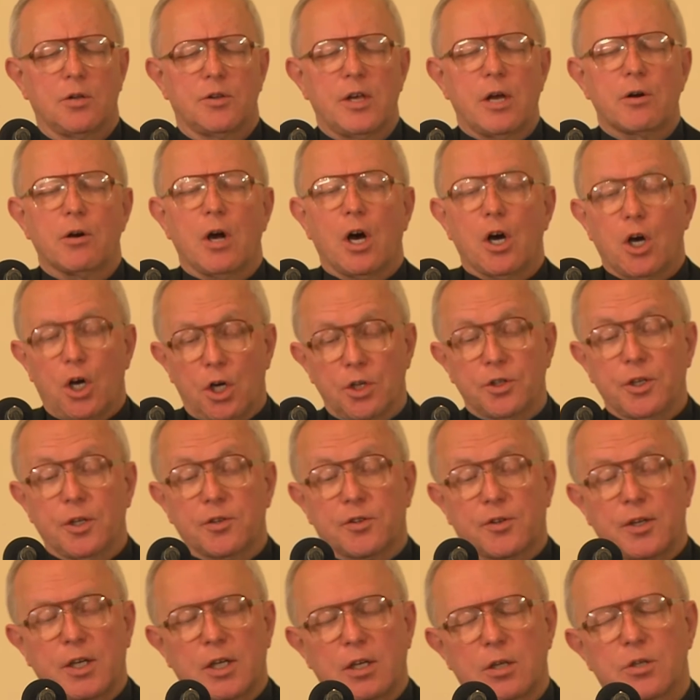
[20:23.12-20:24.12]
There are other
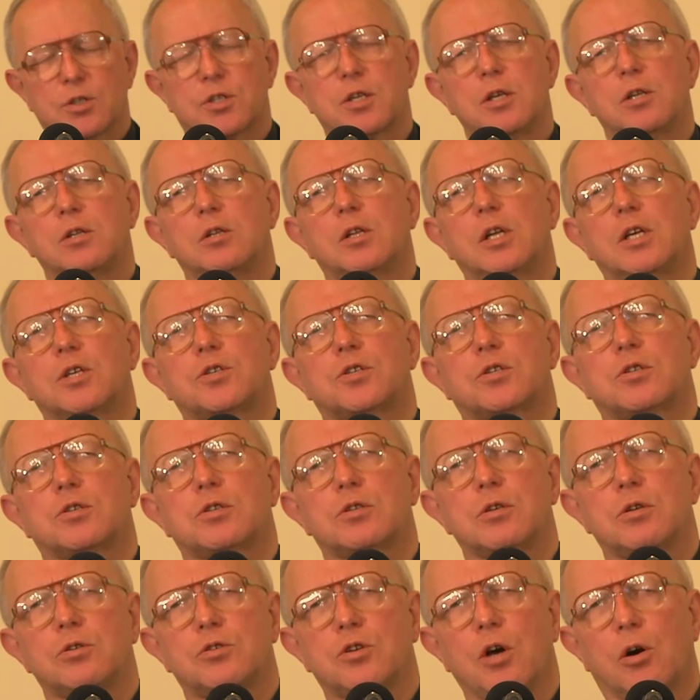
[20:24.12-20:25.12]
things in
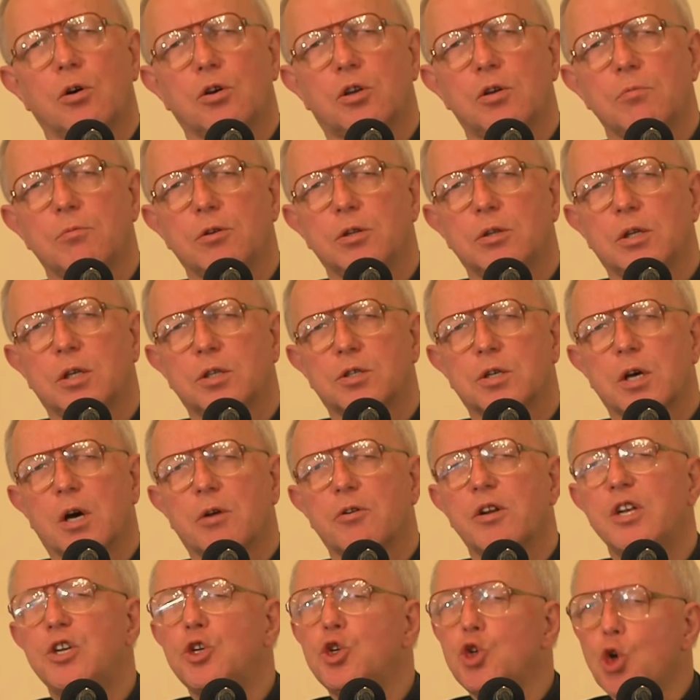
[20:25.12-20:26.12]
this document that
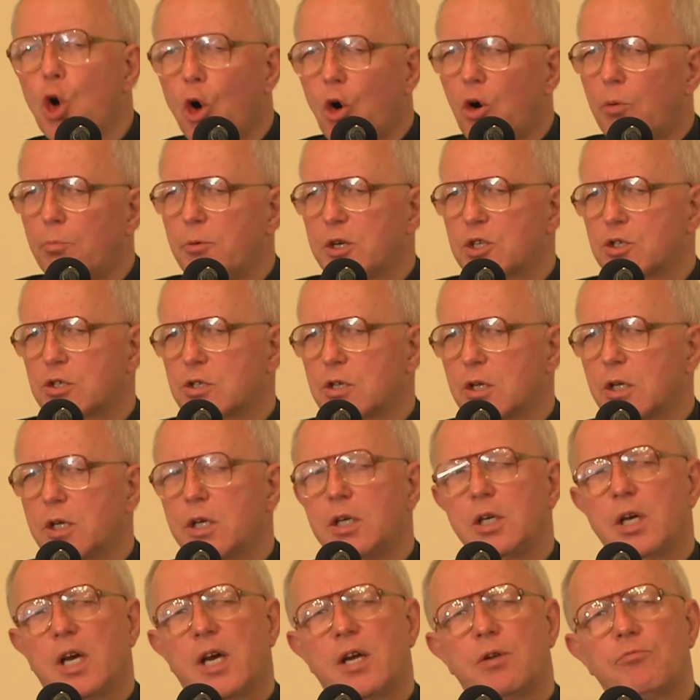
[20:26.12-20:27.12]
are
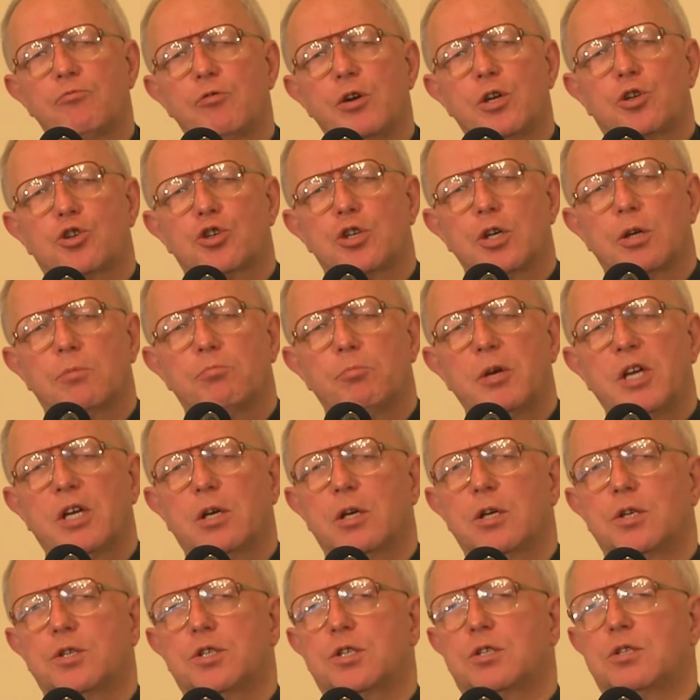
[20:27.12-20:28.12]
enormously enriching,
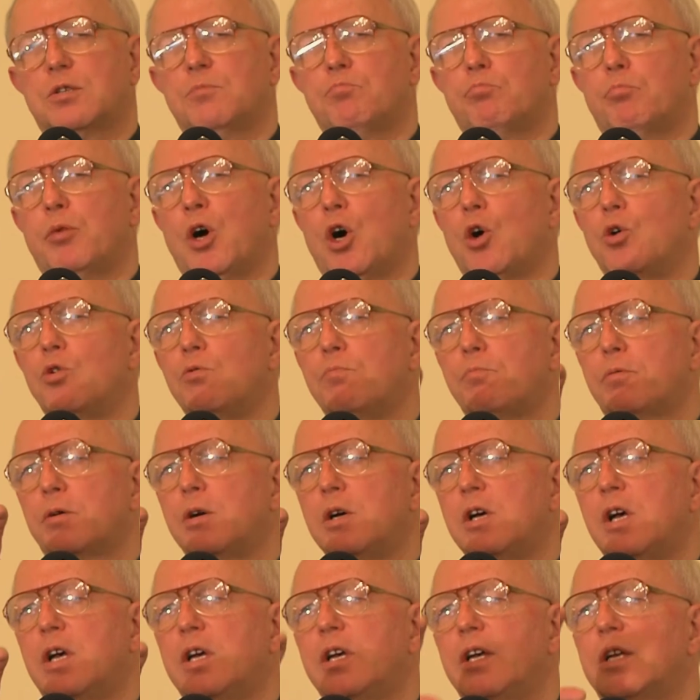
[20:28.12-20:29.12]
because the Pope,
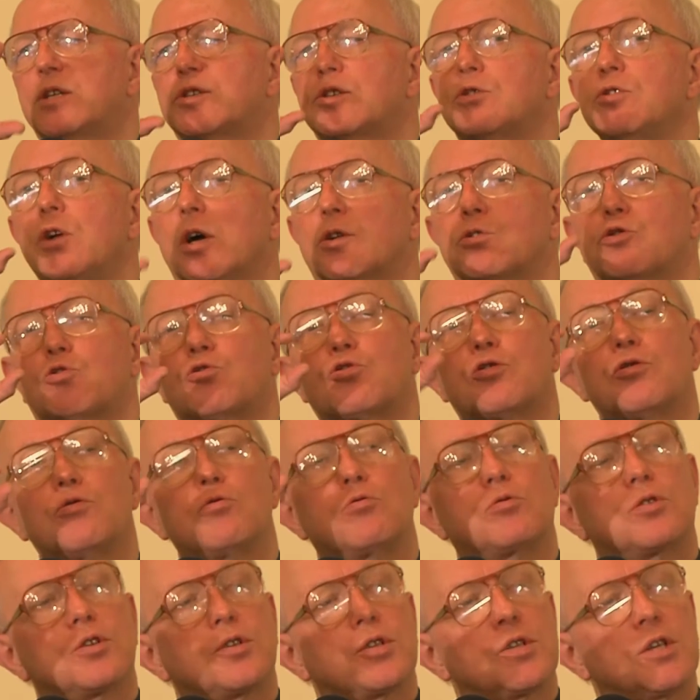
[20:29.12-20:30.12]
it's not
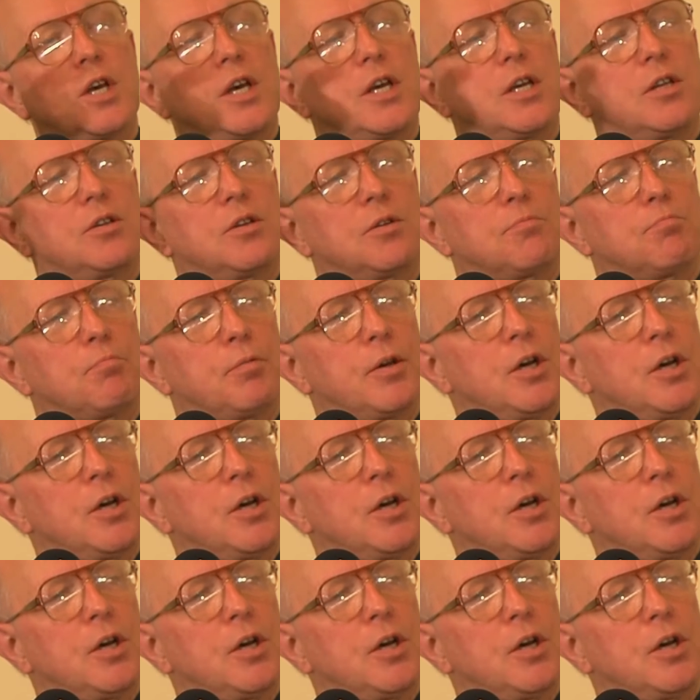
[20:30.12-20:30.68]
true to say that